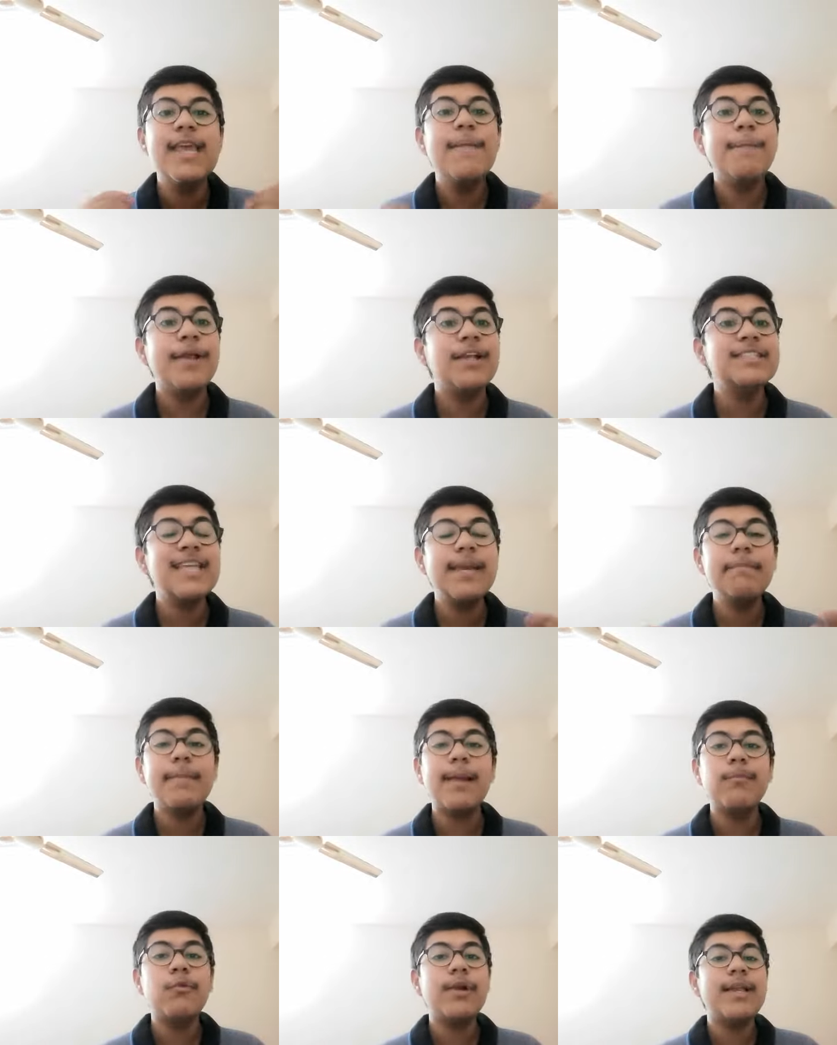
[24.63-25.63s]
because I'd
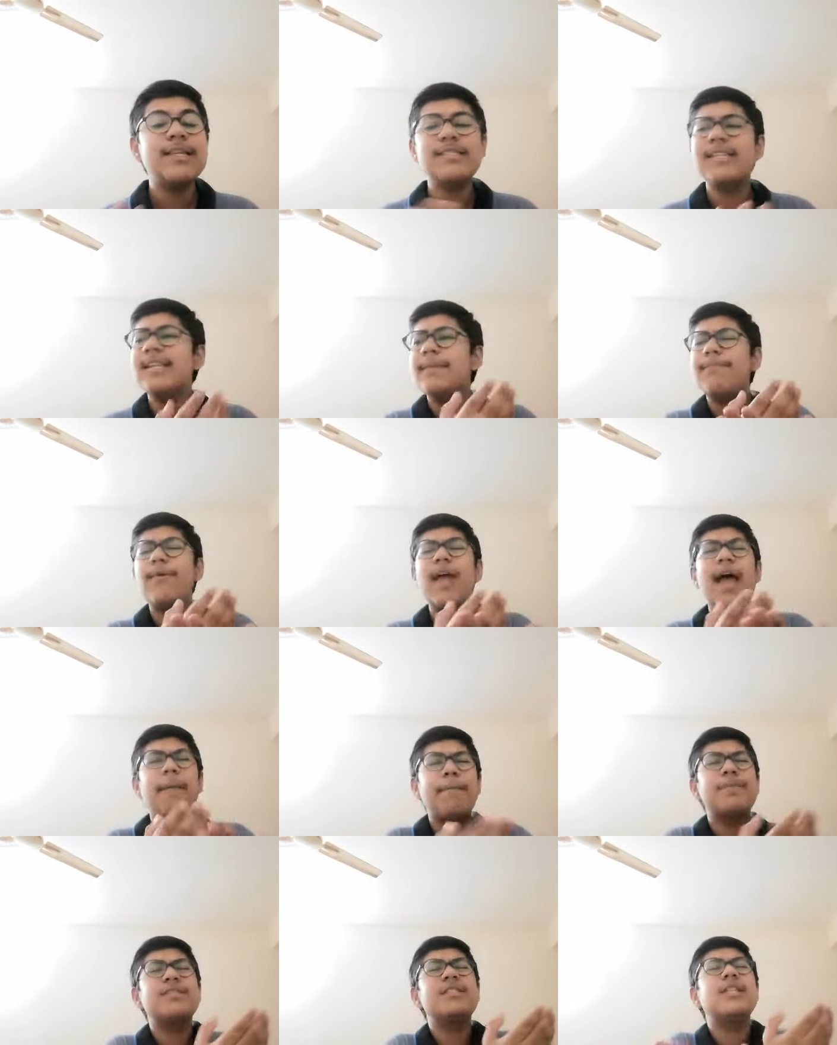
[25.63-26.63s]
memorized it
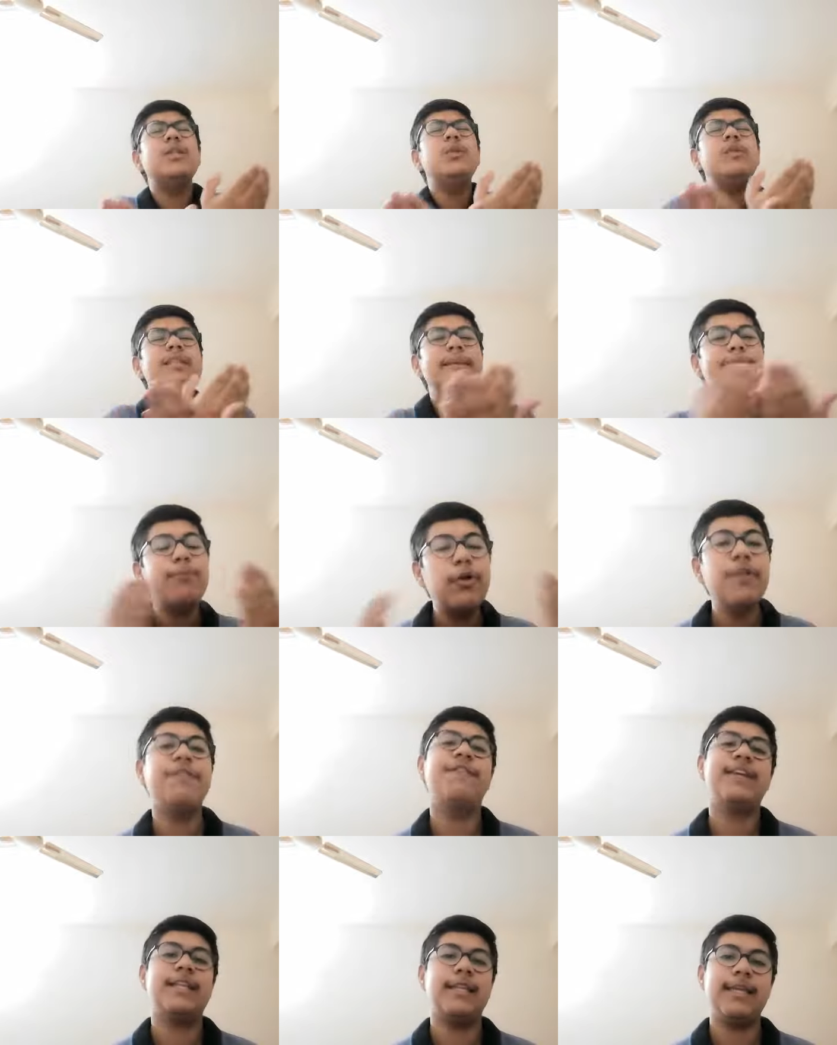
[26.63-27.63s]
absolutely
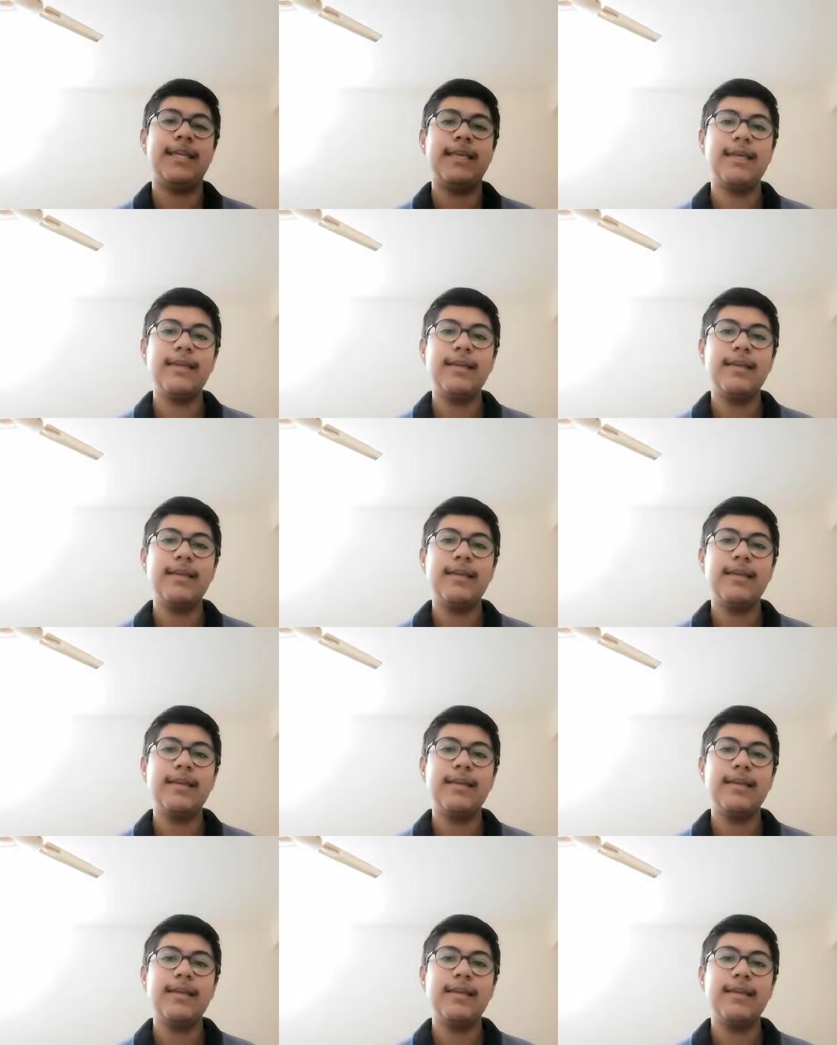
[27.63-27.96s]
perfectly.